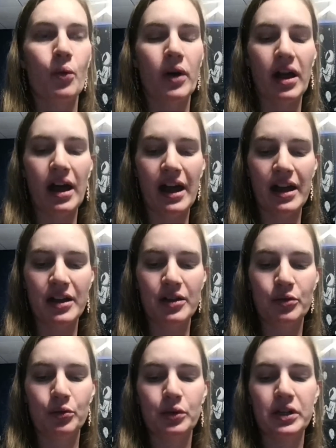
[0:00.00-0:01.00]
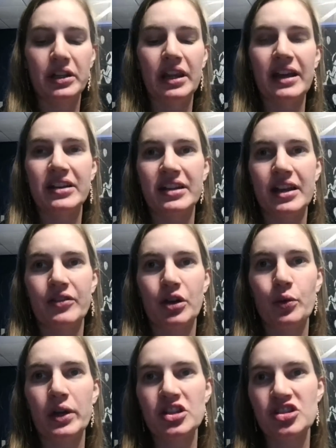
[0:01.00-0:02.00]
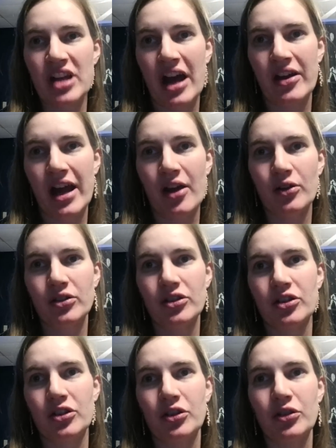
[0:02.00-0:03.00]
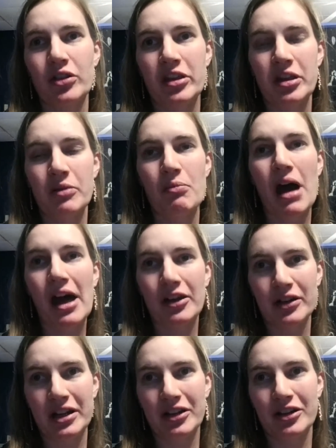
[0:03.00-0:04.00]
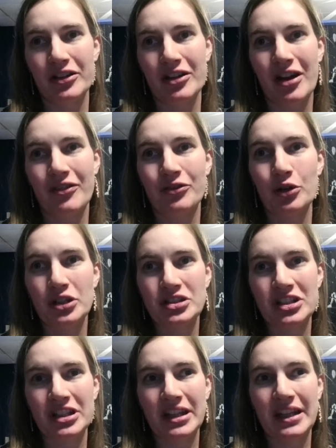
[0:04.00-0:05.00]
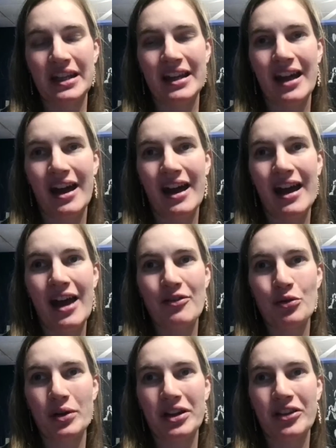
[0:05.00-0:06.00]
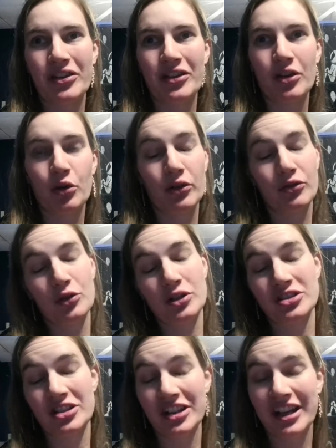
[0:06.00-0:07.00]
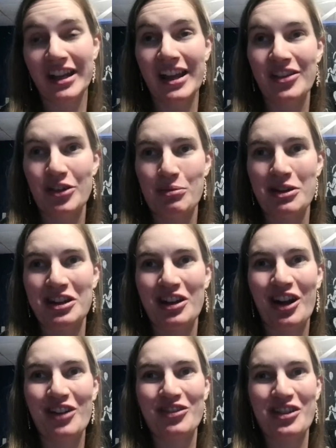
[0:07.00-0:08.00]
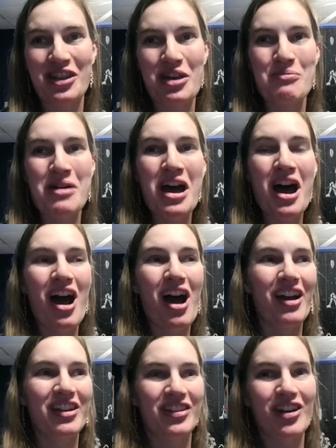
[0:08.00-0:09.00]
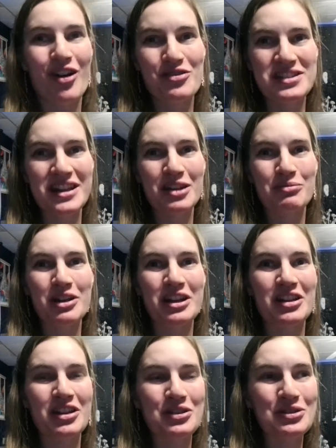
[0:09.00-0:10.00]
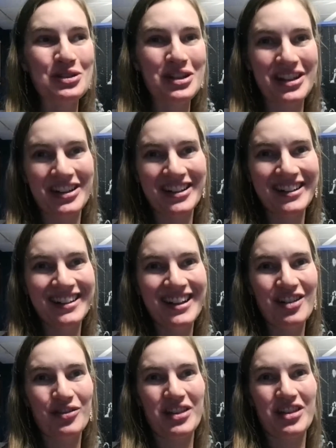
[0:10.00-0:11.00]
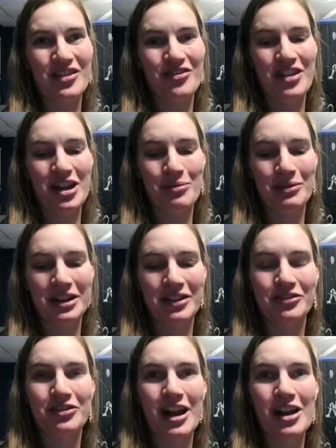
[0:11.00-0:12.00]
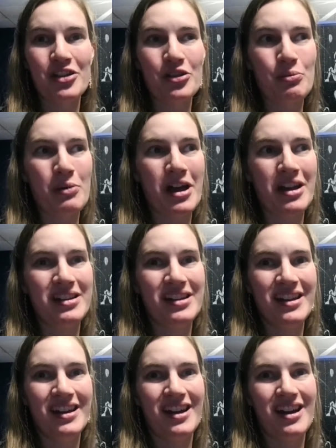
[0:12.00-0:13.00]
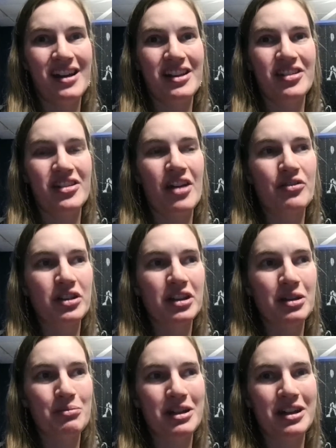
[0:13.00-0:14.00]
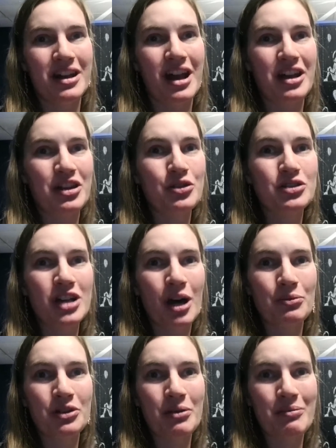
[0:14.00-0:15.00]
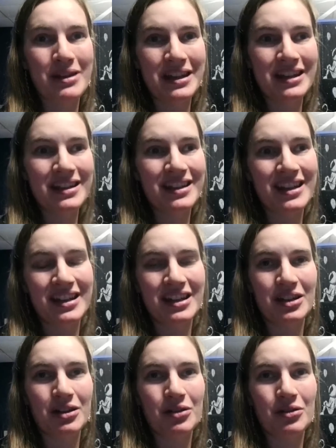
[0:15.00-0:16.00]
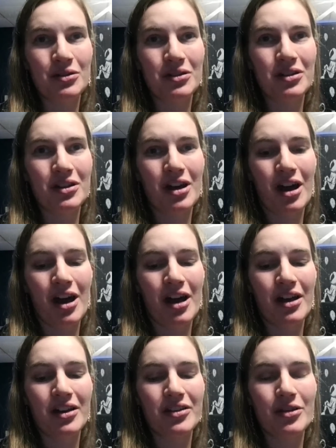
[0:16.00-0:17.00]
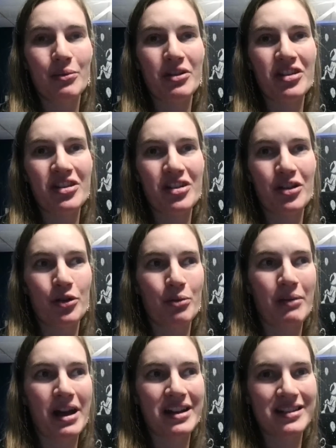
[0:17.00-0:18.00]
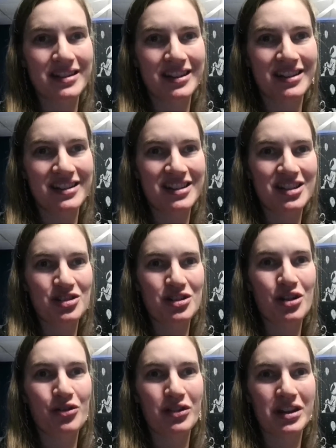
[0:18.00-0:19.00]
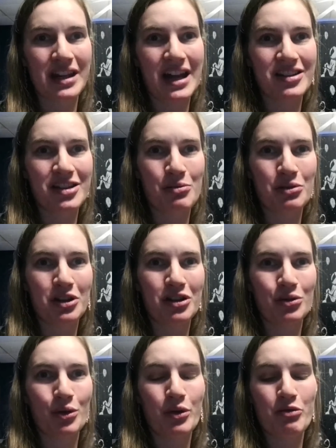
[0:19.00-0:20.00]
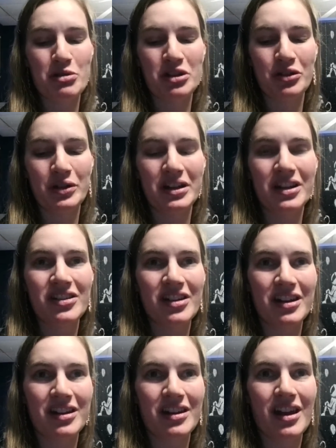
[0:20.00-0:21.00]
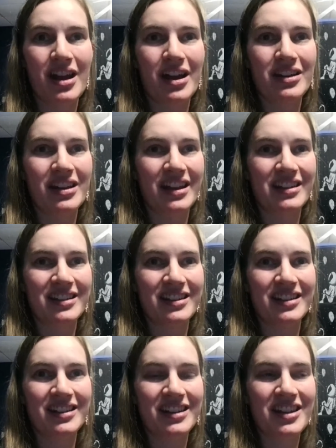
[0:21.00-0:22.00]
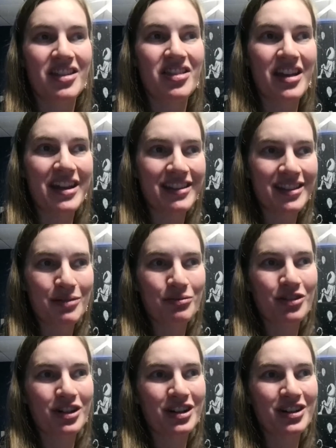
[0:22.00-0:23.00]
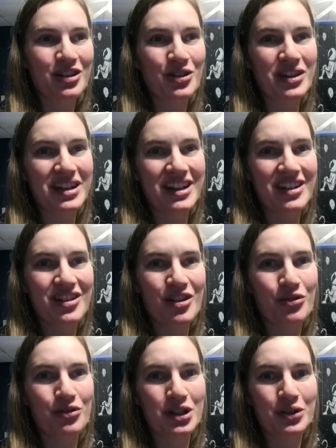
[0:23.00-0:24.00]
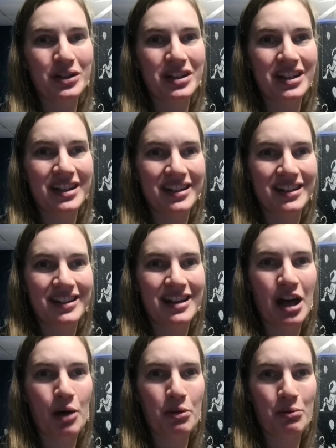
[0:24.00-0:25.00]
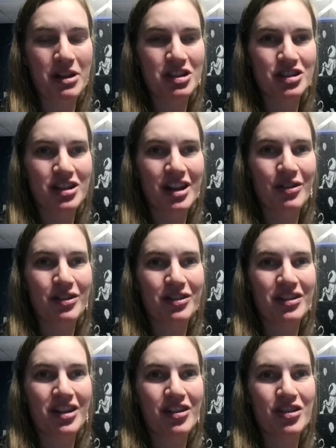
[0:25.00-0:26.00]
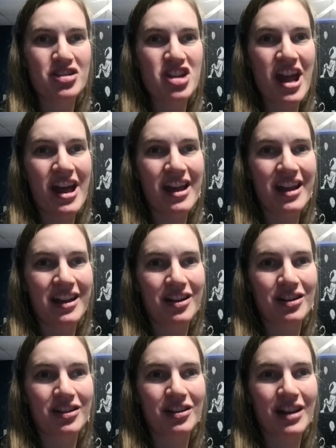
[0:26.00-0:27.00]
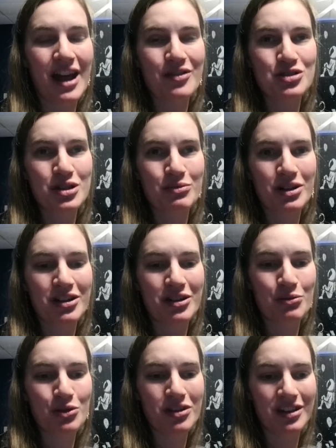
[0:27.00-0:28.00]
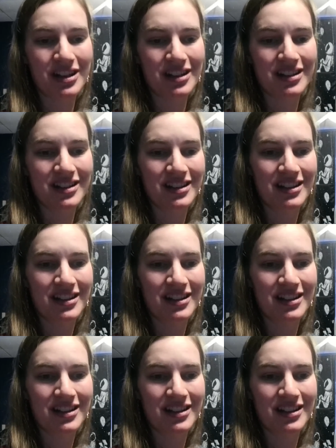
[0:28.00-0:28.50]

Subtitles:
Well, I would like to give a quick shout out to the moderators. Unfortunately, everyone is, or fortunately, I guess, depending on for them, is off celebrating the new year with their family and friends, but it's definitely been a huge help to me getting some assistance from Maya Skill and Sindri over the last couple of years while we've been doing this, and I'd like to thank them for tuning in so frequently and helping make sure that this chat and live stream runs smoothly.